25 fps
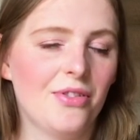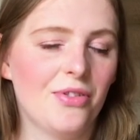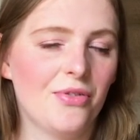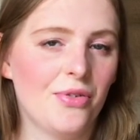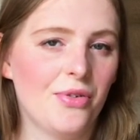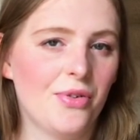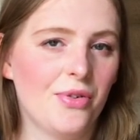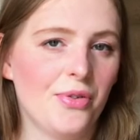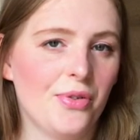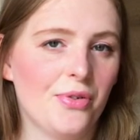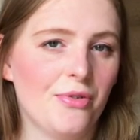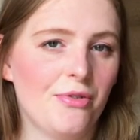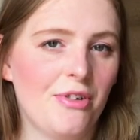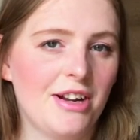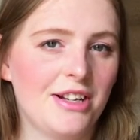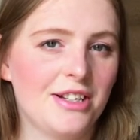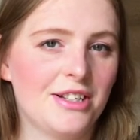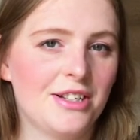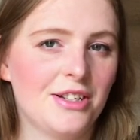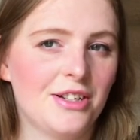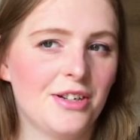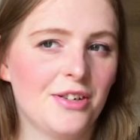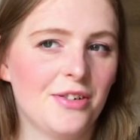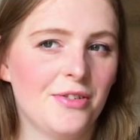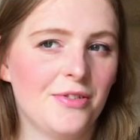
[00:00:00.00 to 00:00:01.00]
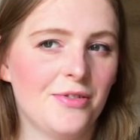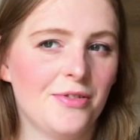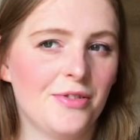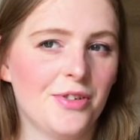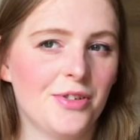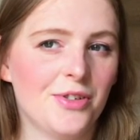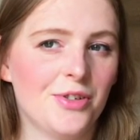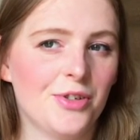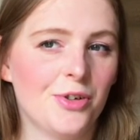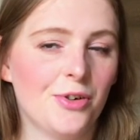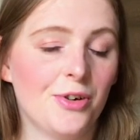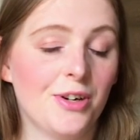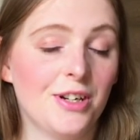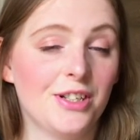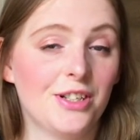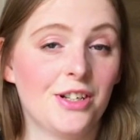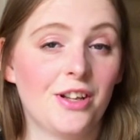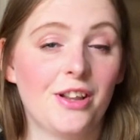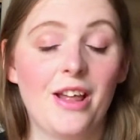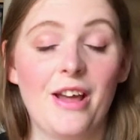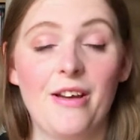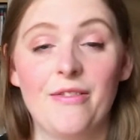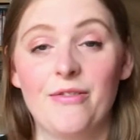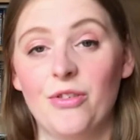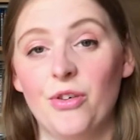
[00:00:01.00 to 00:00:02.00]
through the rest of the story, and so
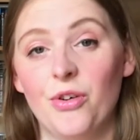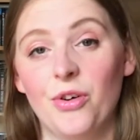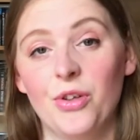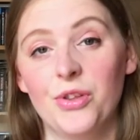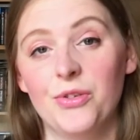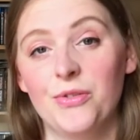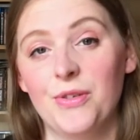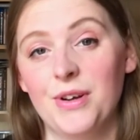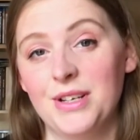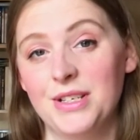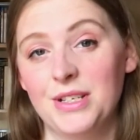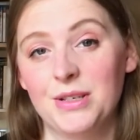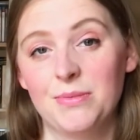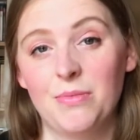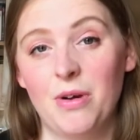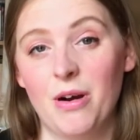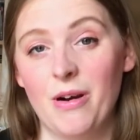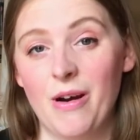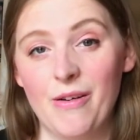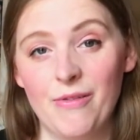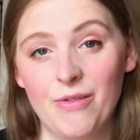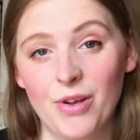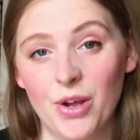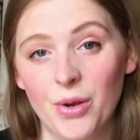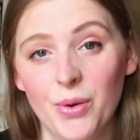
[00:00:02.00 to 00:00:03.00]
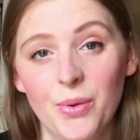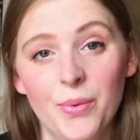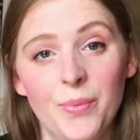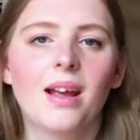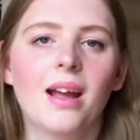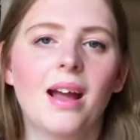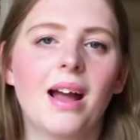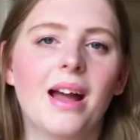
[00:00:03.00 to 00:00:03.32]
therefore the rest of my review.